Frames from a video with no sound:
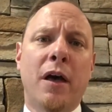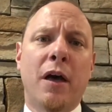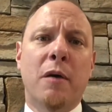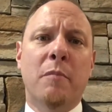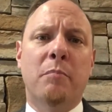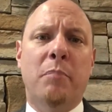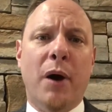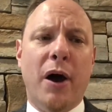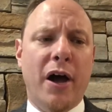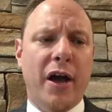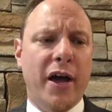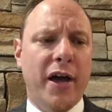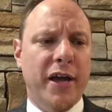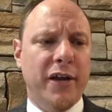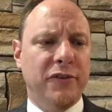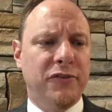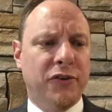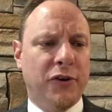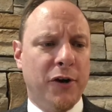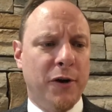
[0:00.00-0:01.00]

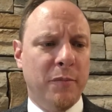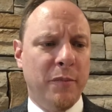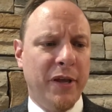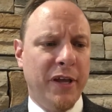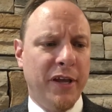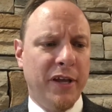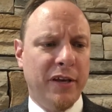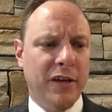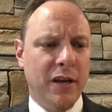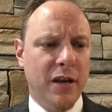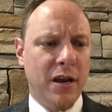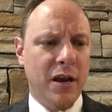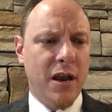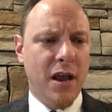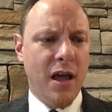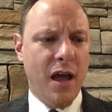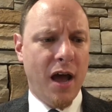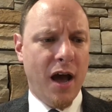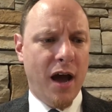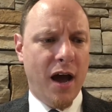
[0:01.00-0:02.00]
But Terman
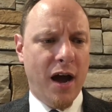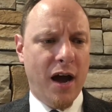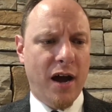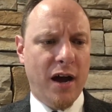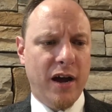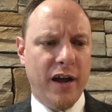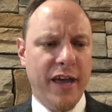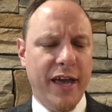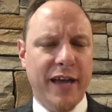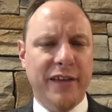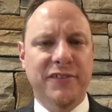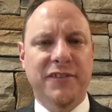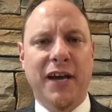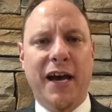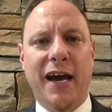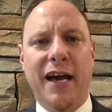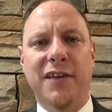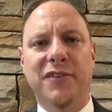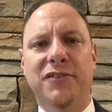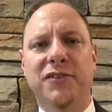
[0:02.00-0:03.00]
had
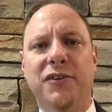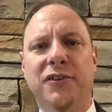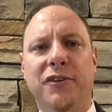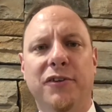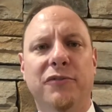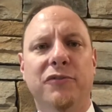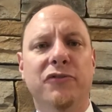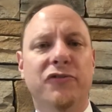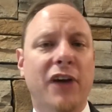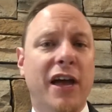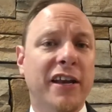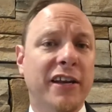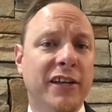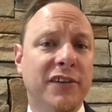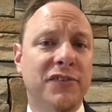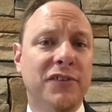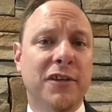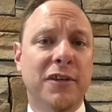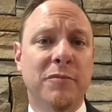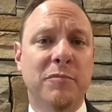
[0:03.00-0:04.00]
ties to the
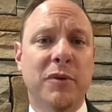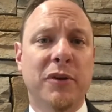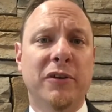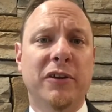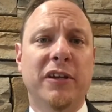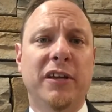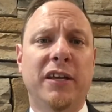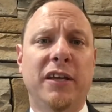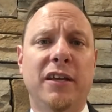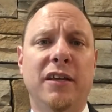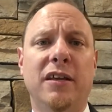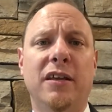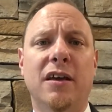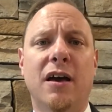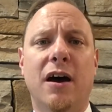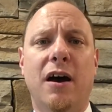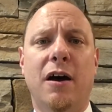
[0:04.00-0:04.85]
eugenics community.